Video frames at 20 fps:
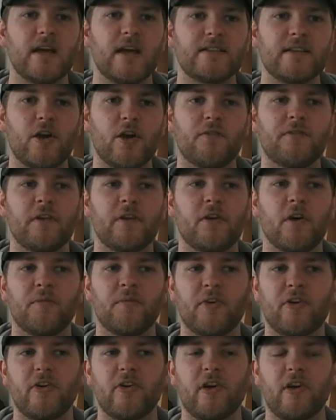as they often come
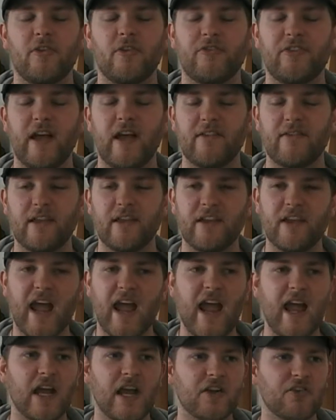across as the
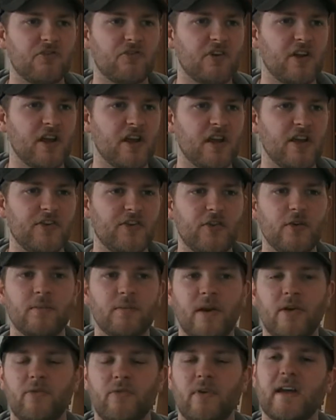angry
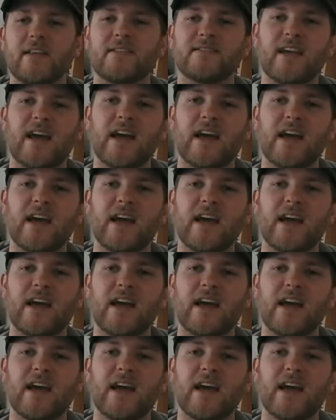human rights